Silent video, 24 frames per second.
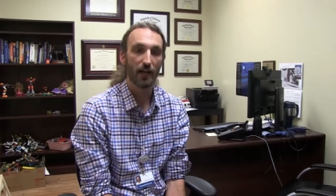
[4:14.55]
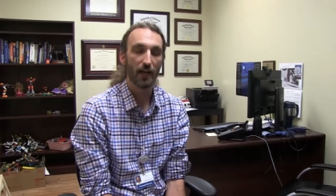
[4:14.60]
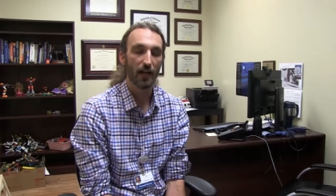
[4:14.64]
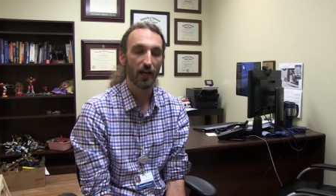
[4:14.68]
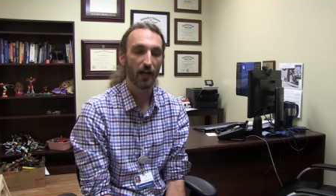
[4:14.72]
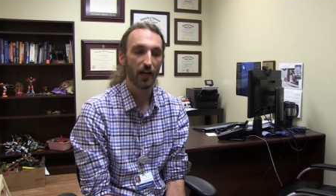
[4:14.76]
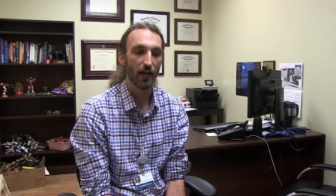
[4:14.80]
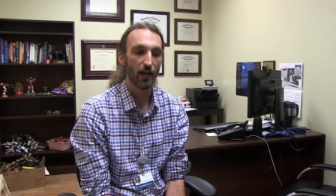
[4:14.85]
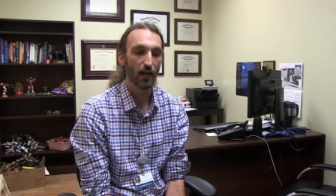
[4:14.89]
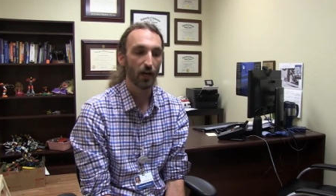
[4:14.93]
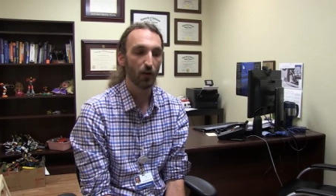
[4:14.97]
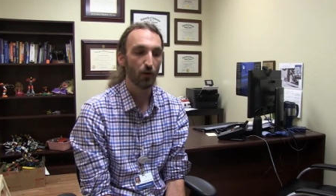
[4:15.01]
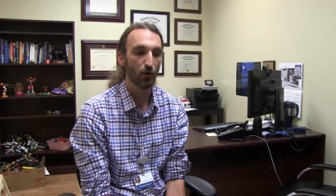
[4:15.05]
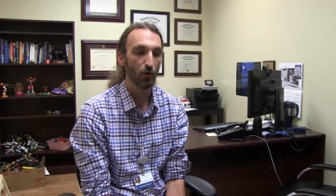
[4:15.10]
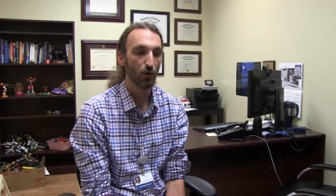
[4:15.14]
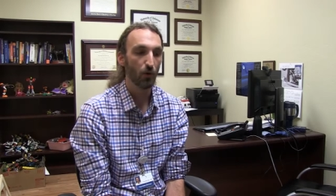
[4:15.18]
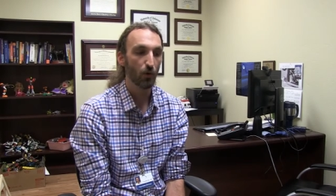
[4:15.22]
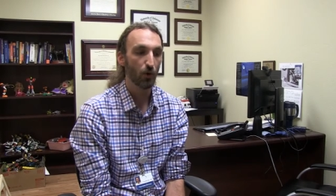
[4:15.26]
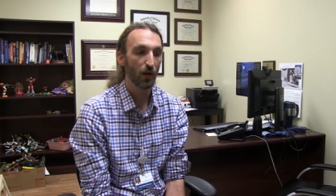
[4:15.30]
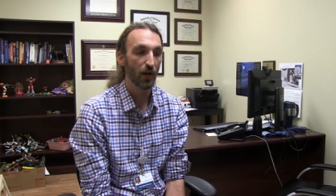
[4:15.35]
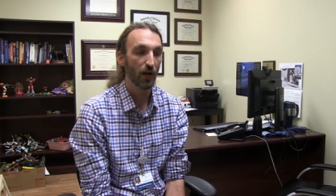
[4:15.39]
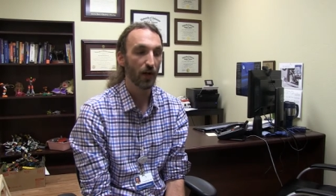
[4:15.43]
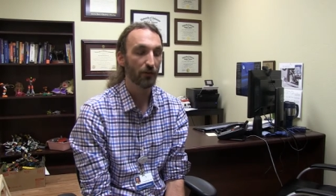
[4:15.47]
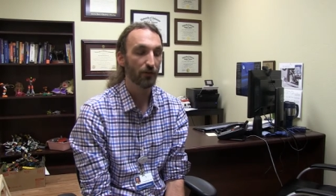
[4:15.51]
uh, or,
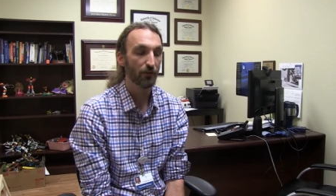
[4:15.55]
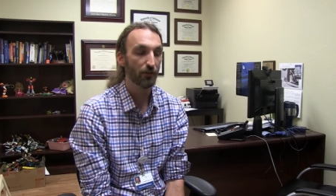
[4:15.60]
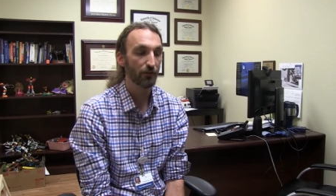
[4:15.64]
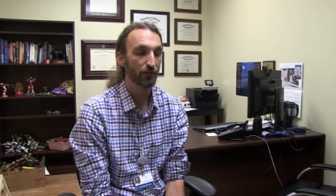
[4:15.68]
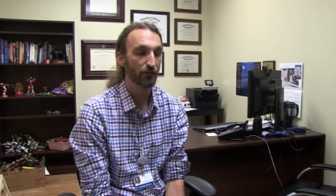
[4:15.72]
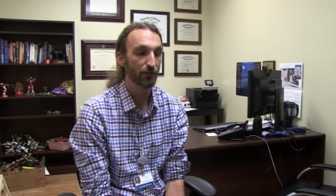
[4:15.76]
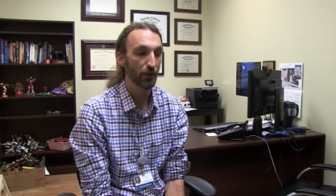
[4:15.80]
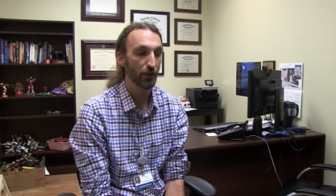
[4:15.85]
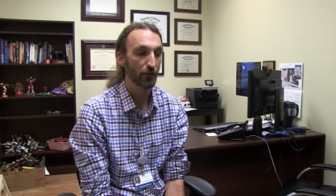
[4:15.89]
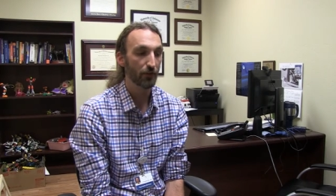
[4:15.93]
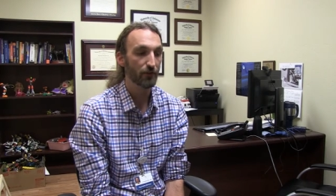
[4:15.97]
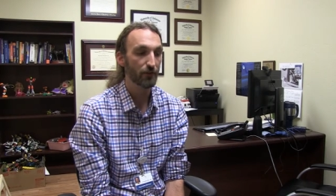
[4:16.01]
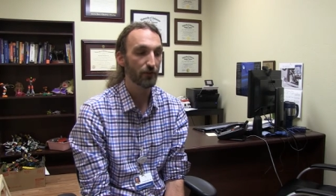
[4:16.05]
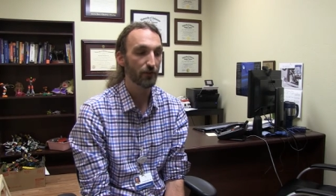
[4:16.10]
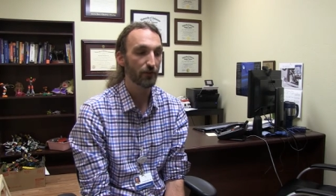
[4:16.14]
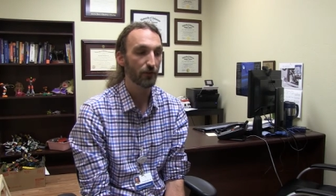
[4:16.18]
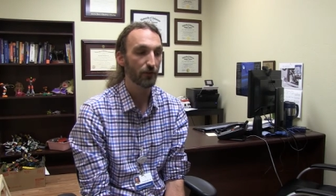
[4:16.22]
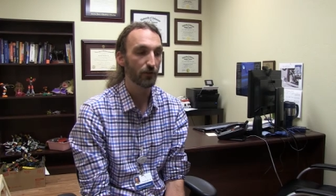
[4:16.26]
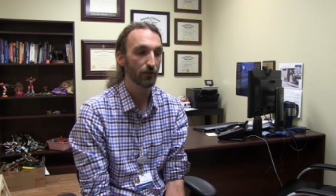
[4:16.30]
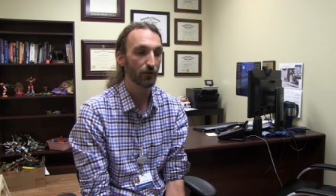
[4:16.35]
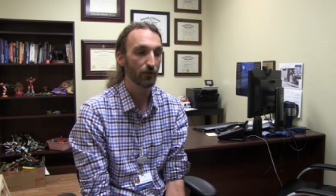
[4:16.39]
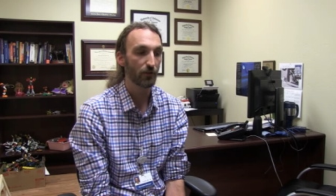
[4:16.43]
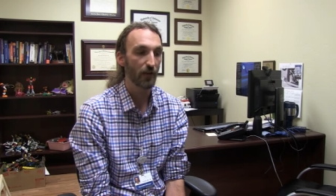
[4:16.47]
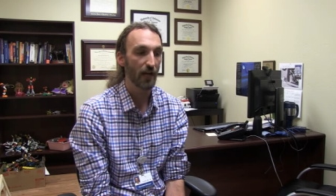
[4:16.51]
or, other folks
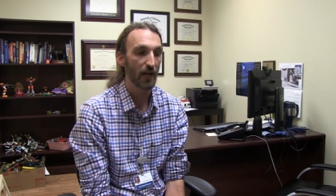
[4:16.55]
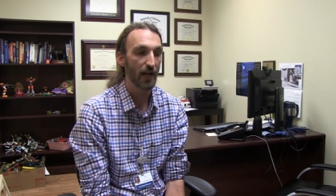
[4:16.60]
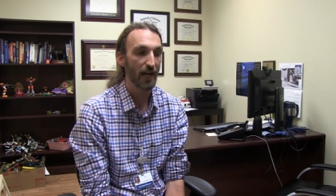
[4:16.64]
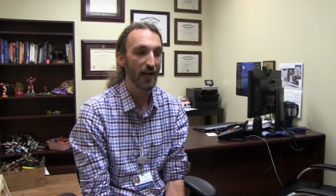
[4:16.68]
who uh,